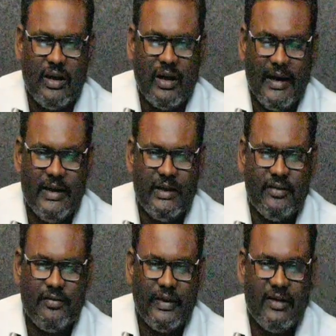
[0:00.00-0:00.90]

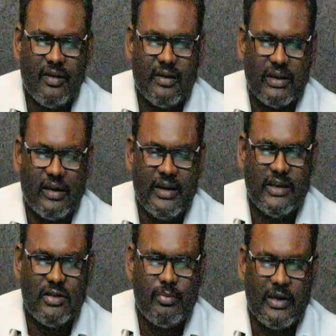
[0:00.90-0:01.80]
identified or
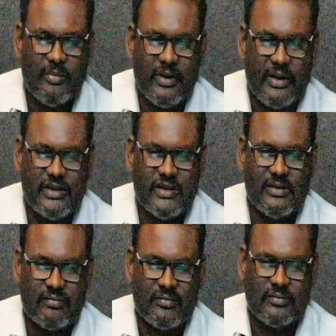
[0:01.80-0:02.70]
recognized by the
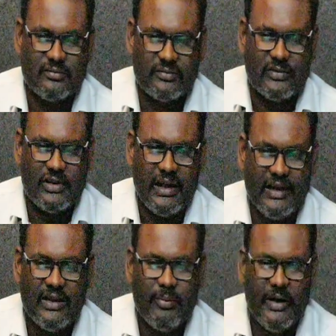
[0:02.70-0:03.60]
machine, at
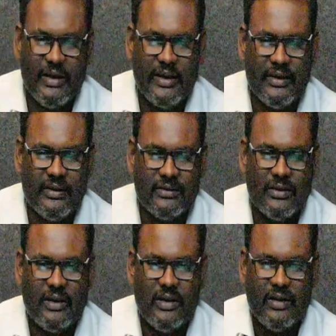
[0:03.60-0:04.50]
the beginning
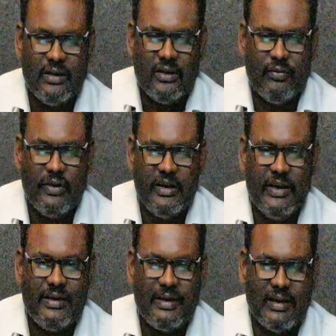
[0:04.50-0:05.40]
we
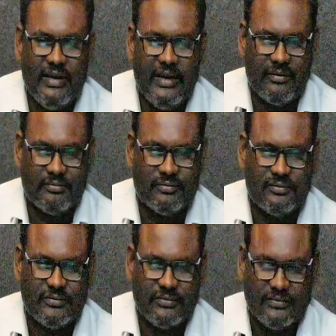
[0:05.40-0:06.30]
need training.
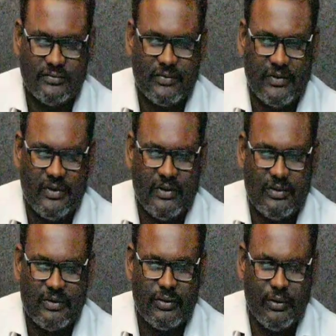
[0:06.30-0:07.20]

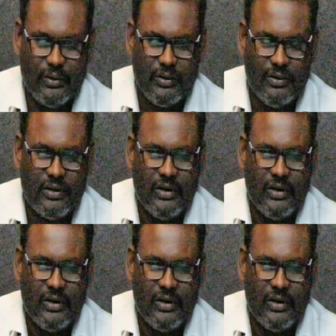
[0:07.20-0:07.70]
So